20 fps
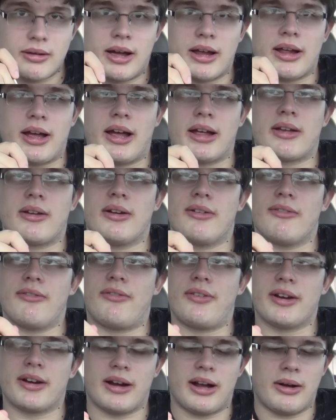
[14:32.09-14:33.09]
I couldn't
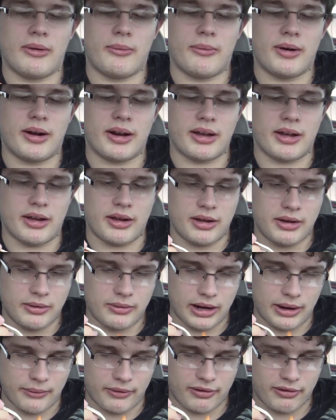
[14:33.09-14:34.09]
figure out what
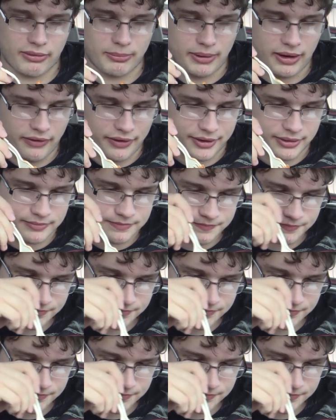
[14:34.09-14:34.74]
I was smelling.